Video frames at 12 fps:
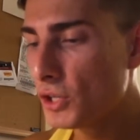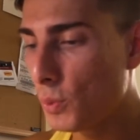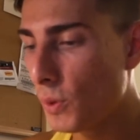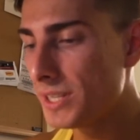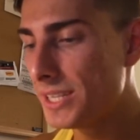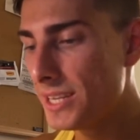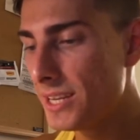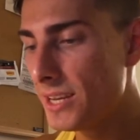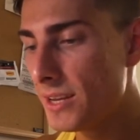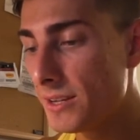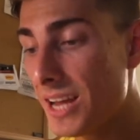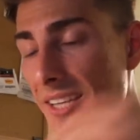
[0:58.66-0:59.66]

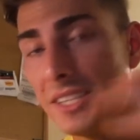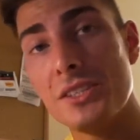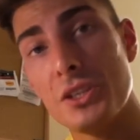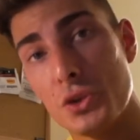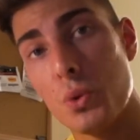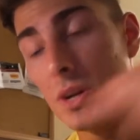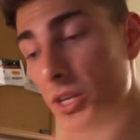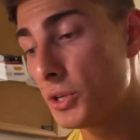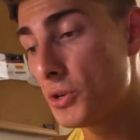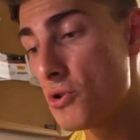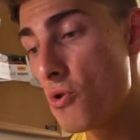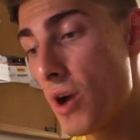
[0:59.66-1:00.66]
19 to
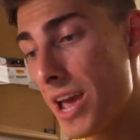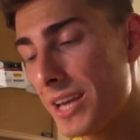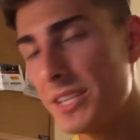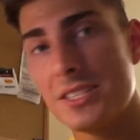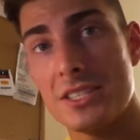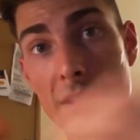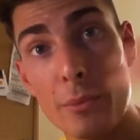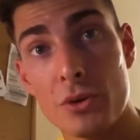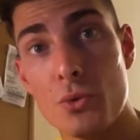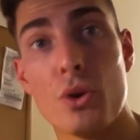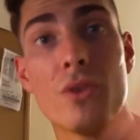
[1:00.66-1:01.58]
22 is someone who,